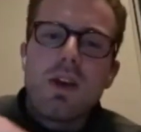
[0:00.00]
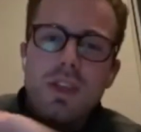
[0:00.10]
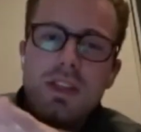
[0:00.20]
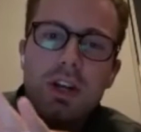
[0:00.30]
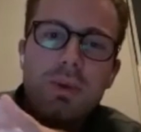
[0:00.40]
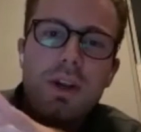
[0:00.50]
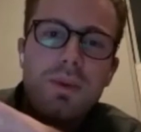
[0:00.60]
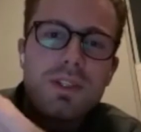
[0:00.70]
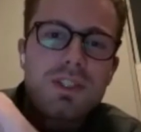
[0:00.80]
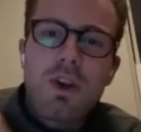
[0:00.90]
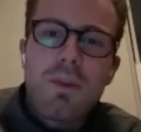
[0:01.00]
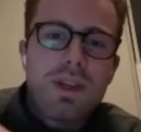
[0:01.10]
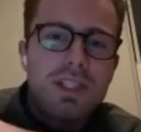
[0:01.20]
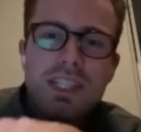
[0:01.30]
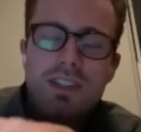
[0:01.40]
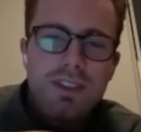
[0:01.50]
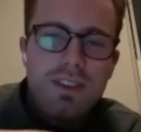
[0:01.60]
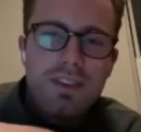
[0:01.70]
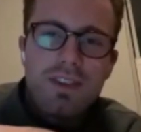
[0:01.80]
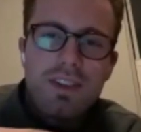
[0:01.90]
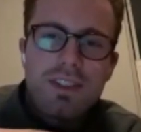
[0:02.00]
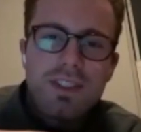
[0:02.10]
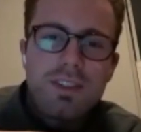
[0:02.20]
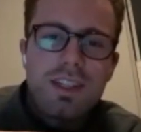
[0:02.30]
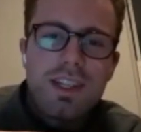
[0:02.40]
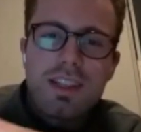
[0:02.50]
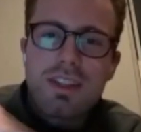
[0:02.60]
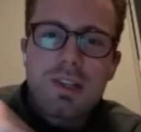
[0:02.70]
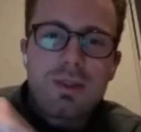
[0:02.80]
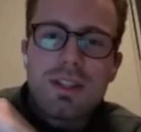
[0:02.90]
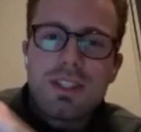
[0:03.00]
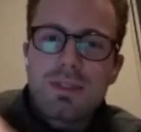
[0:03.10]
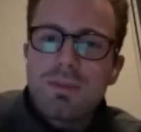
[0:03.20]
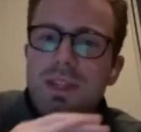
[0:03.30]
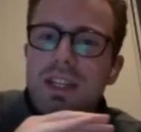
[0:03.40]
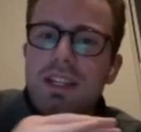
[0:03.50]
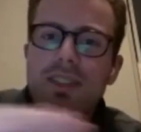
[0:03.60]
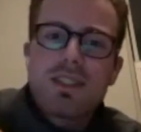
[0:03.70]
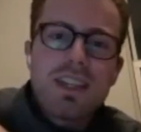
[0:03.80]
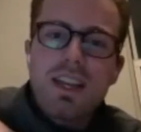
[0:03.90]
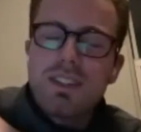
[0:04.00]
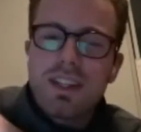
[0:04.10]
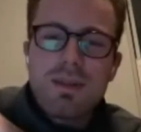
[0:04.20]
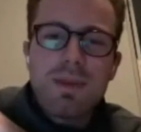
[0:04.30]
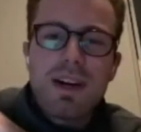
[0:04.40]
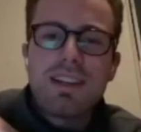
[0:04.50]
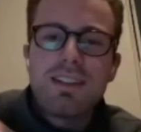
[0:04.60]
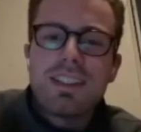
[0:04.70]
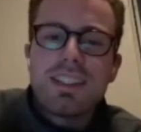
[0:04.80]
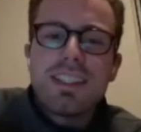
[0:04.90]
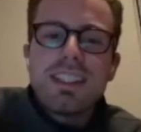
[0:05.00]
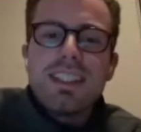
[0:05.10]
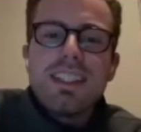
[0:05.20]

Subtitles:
the third one was so much easier than the first two. Like the third one just like sailed on by really.